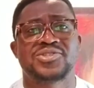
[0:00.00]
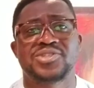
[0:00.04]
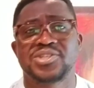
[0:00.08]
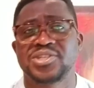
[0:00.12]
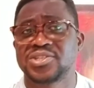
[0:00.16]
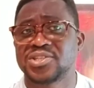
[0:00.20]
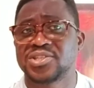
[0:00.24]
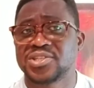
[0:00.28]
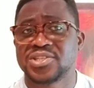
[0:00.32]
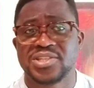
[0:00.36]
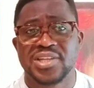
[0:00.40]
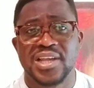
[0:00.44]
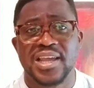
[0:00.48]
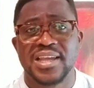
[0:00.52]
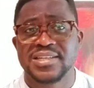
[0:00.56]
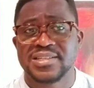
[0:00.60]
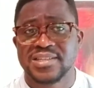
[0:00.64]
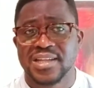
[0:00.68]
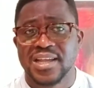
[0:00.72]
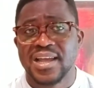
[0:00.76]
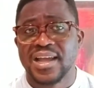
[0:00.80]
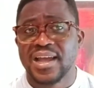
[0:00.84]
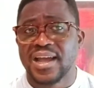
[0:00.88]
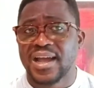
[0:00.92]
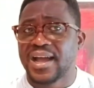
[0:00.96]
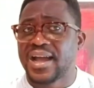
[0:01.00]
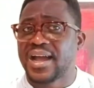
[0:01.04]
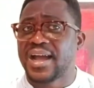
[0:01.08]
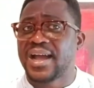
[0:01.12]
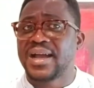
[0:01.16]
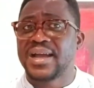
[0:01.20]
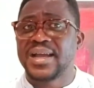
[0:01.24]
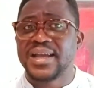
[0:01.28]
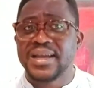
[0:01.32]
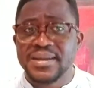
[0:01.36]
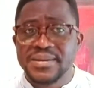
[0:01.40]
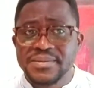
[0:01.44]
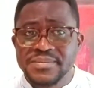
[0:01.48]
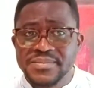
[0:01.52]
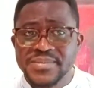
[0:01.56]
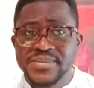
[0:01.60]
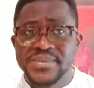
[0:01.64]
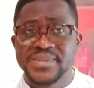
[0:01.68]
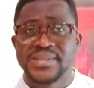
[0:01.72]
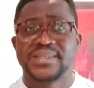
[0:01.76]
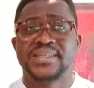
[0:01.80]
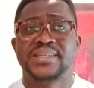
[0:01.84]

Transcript: Jesus says, I'm